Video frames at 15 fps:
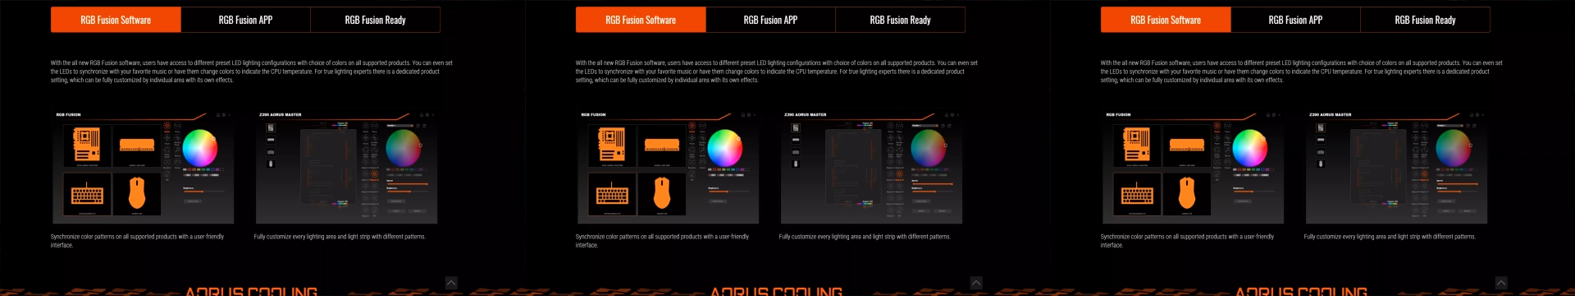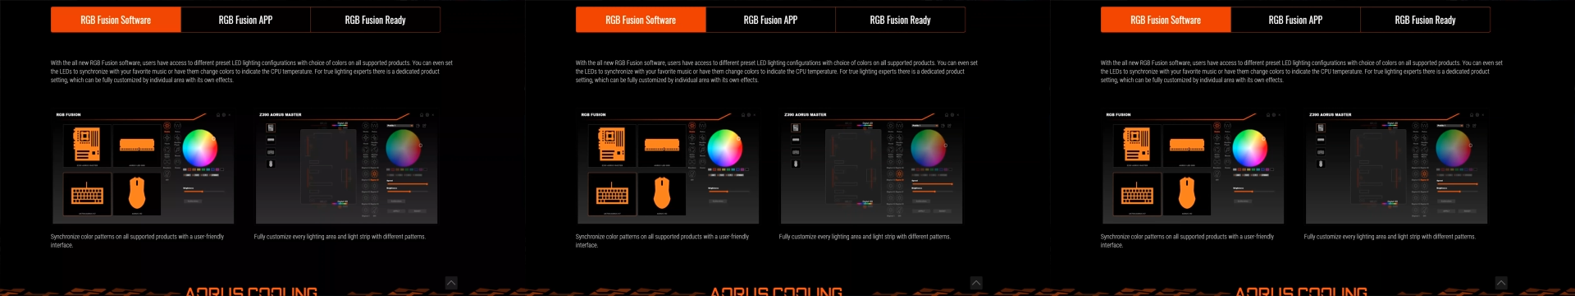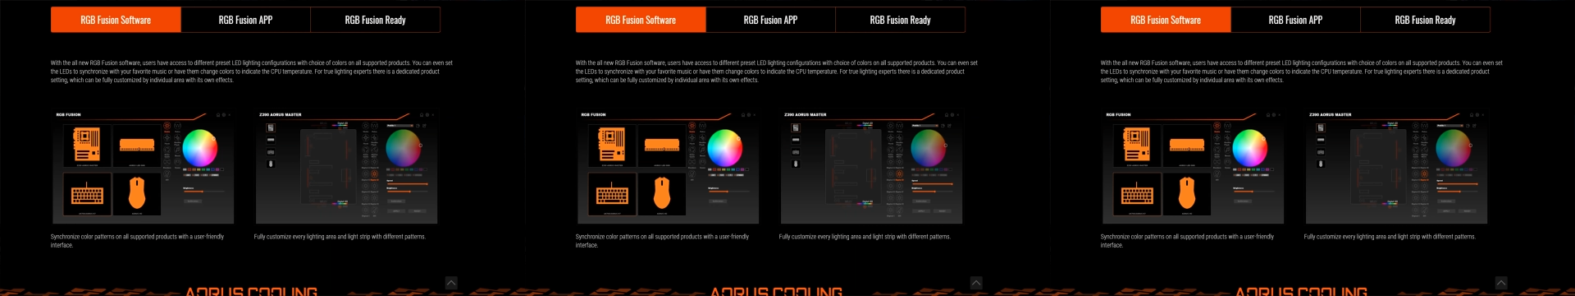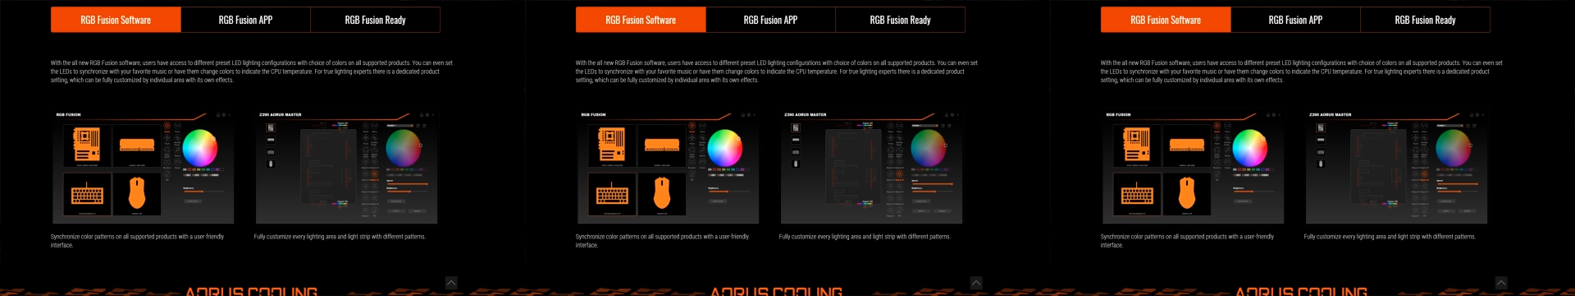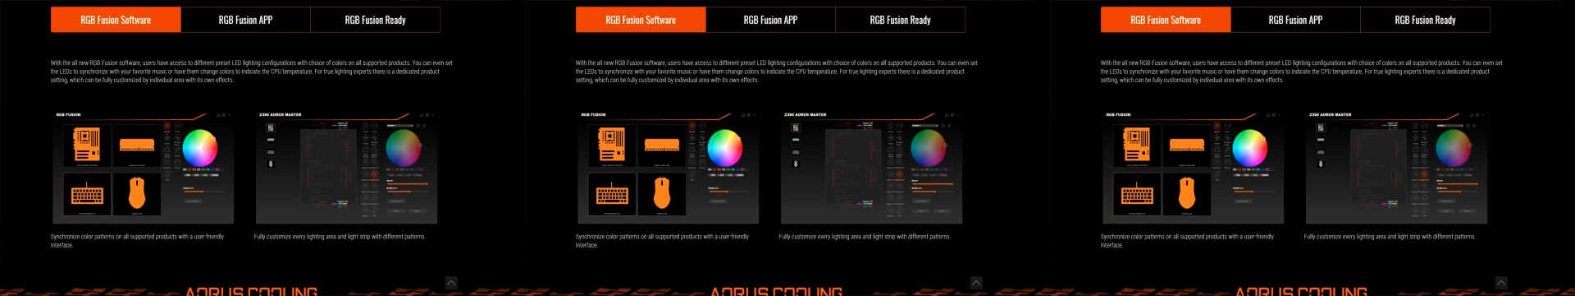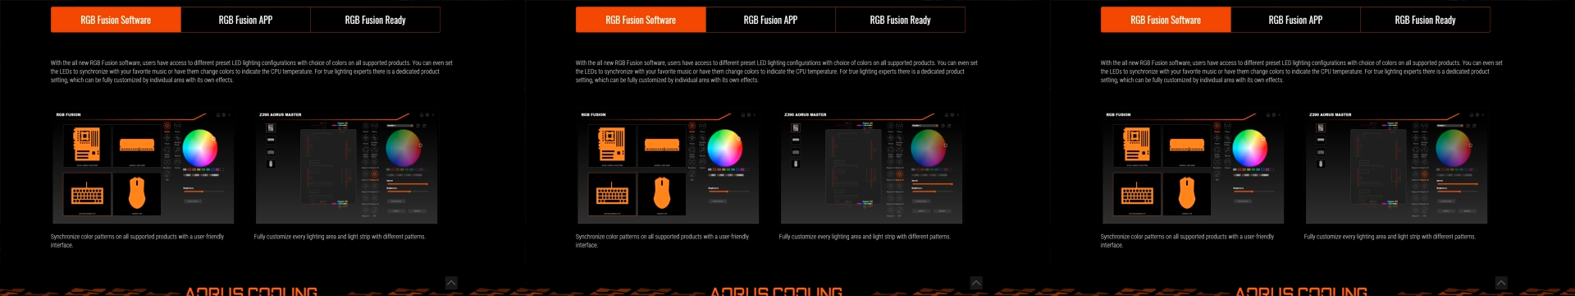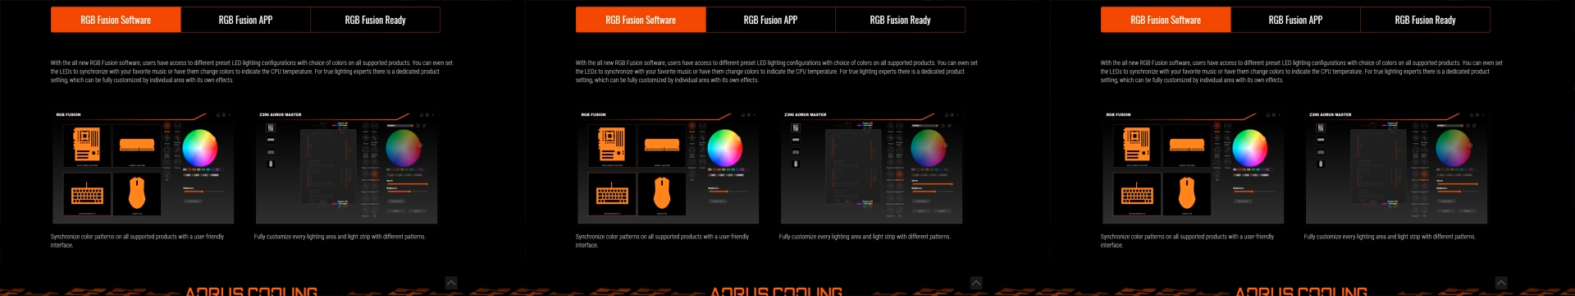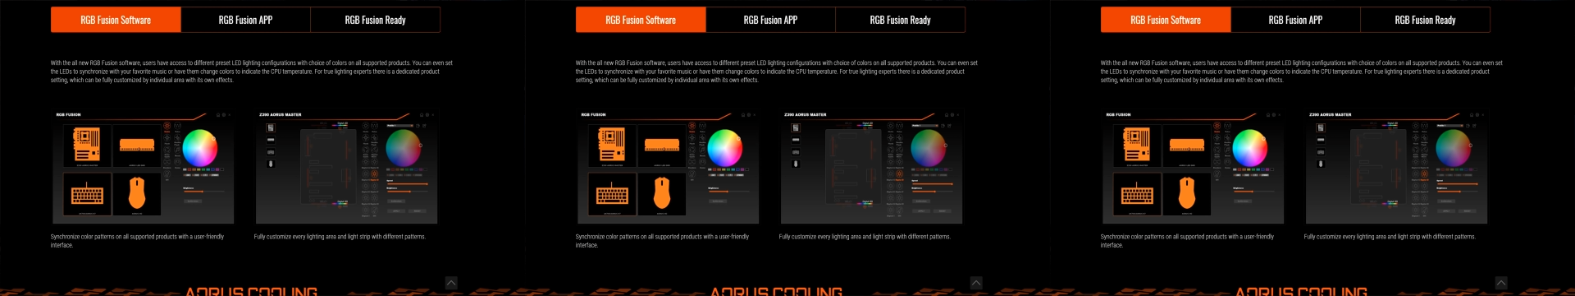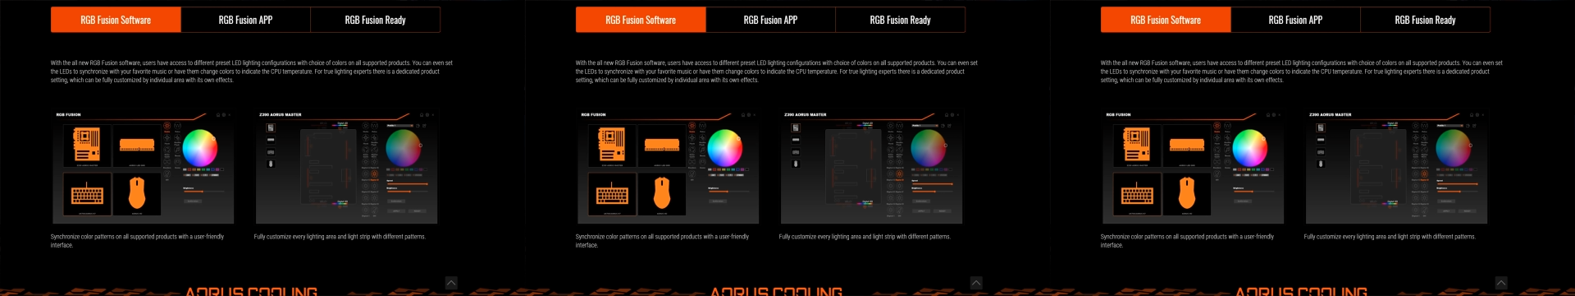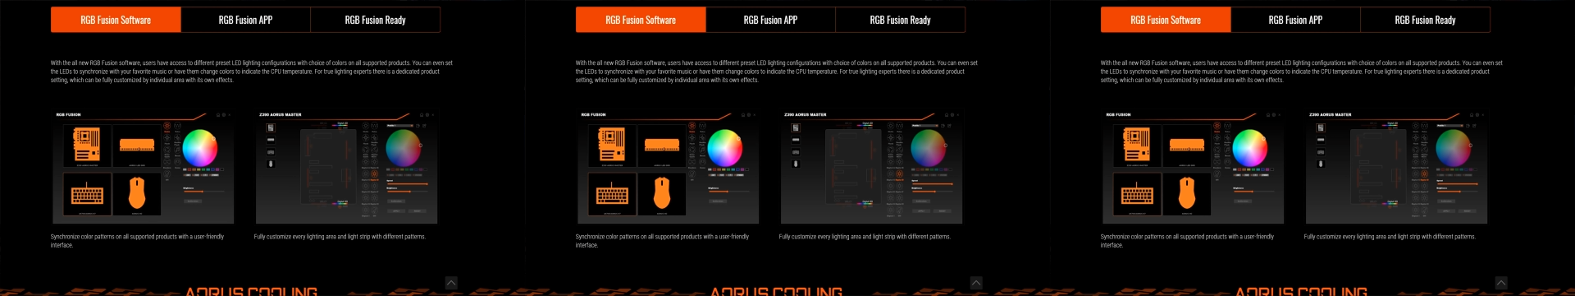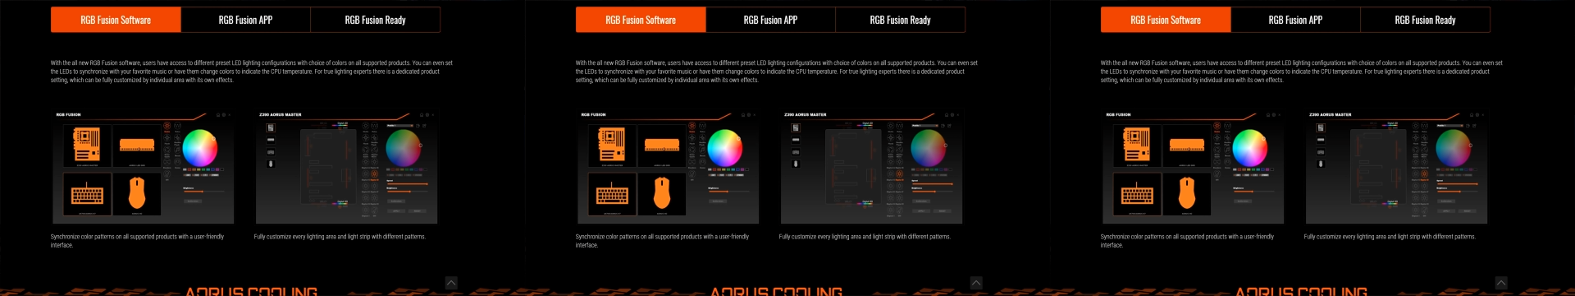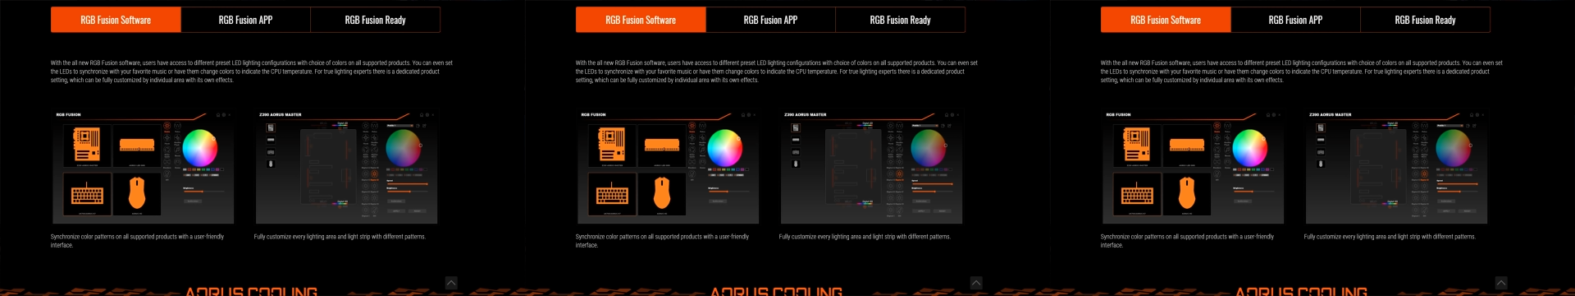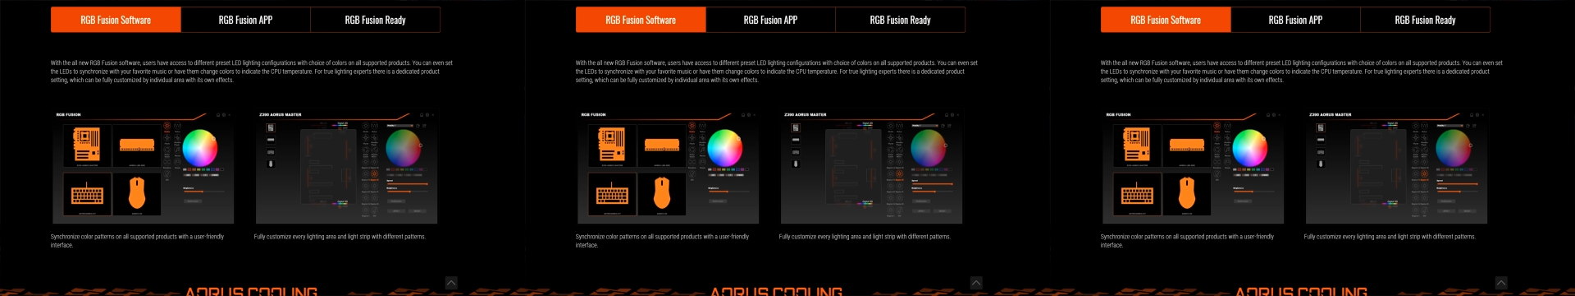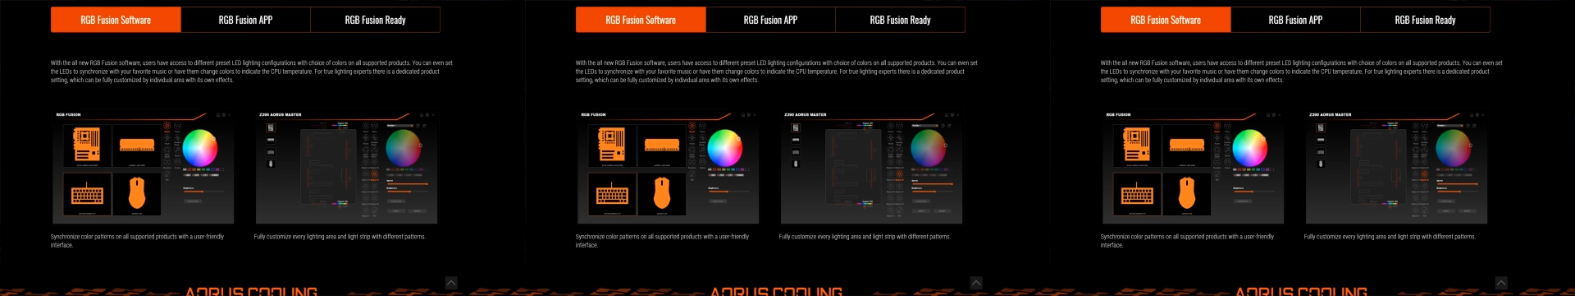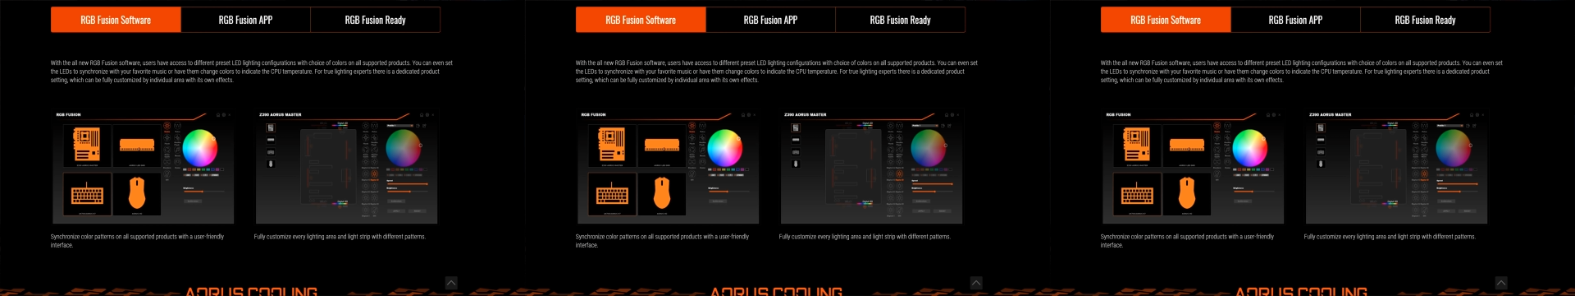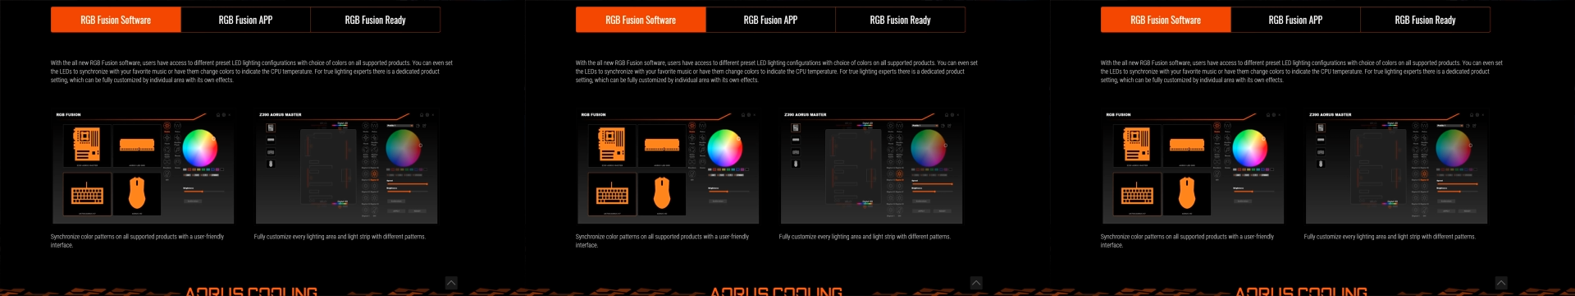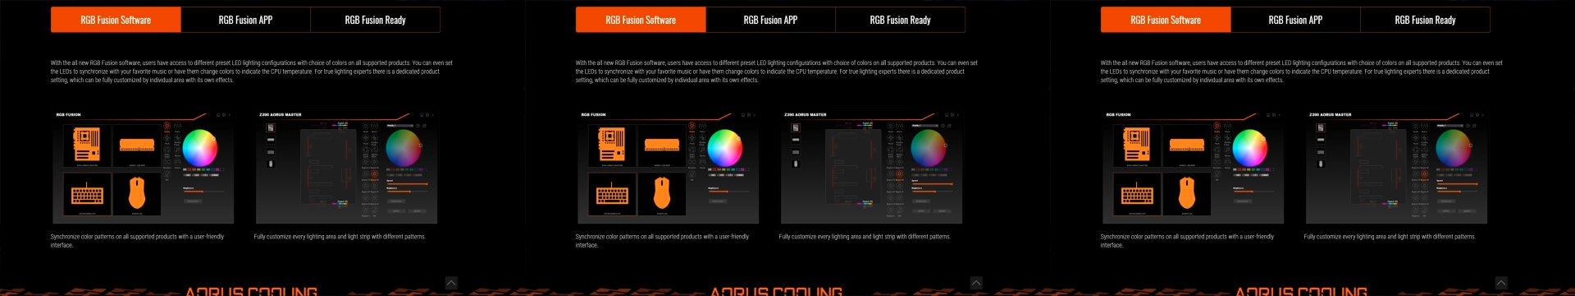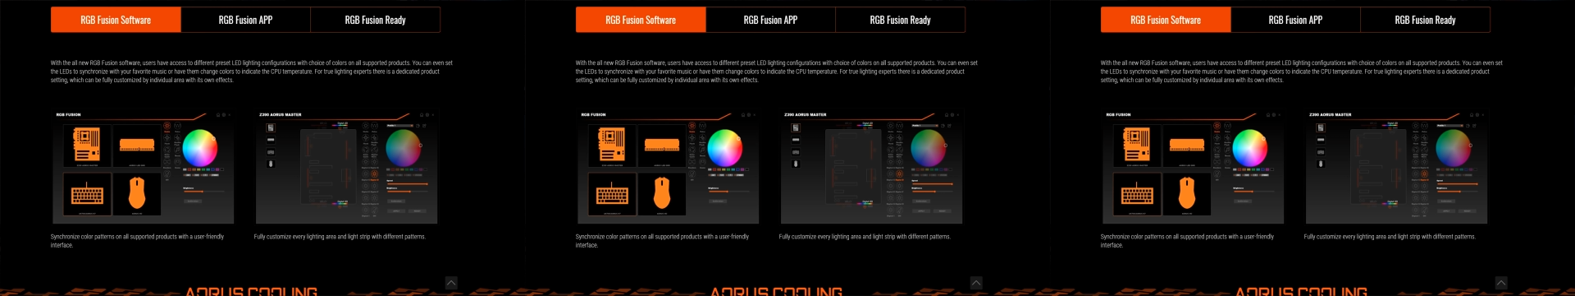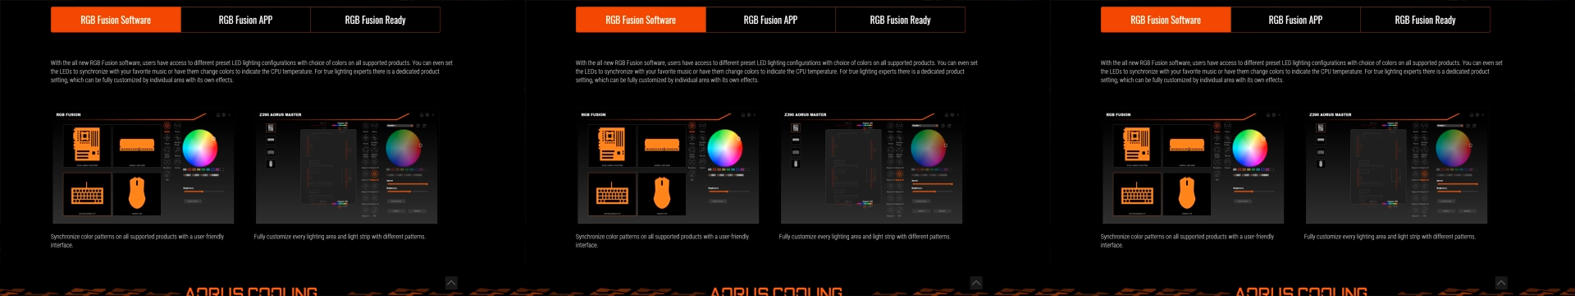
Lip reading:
No face is visible, so there are no lips to read.